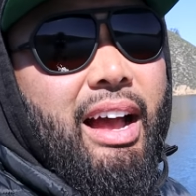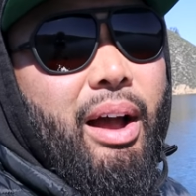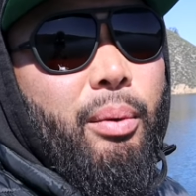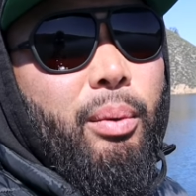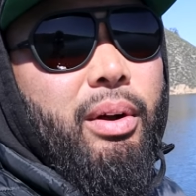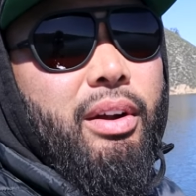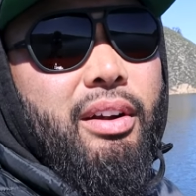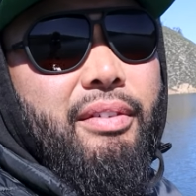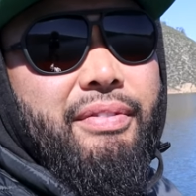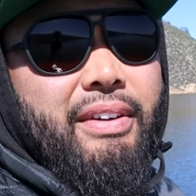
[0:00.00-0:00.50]
I
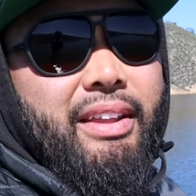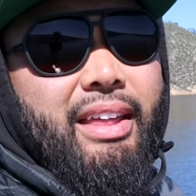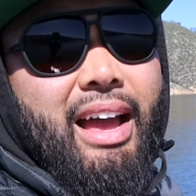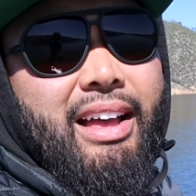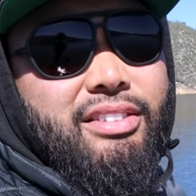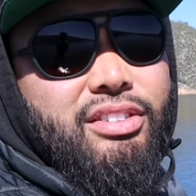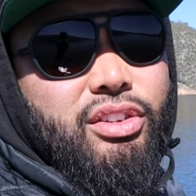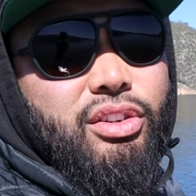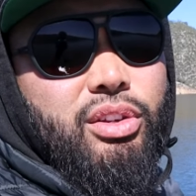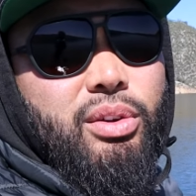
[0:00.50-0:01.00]
wonder if it
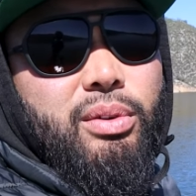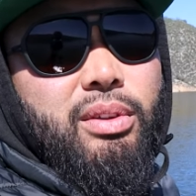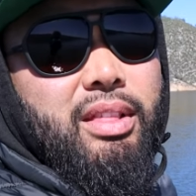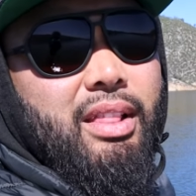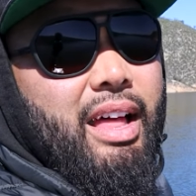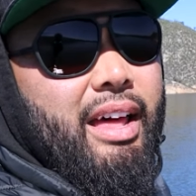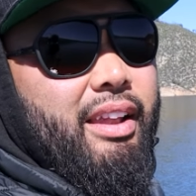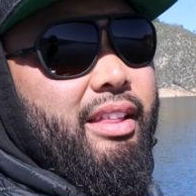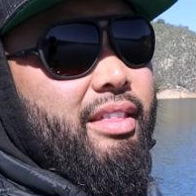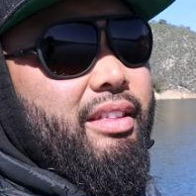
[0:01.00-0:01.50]
has to do with a
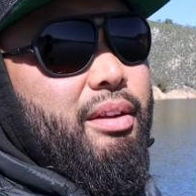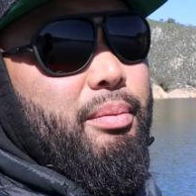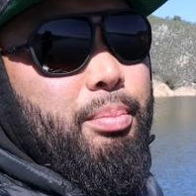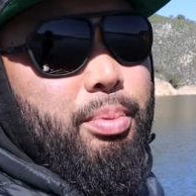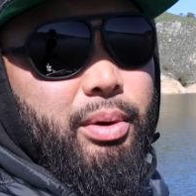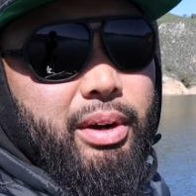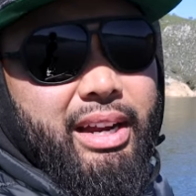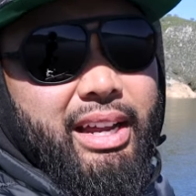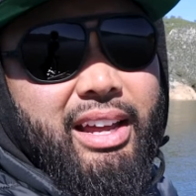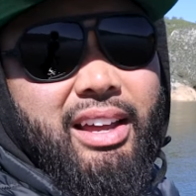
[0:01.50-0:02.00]
lot of the
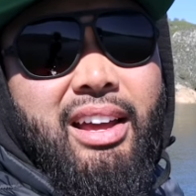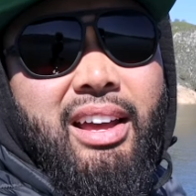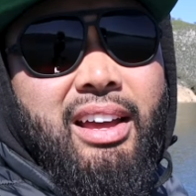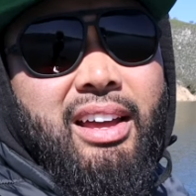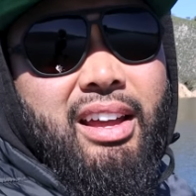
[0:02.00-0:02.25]
debris,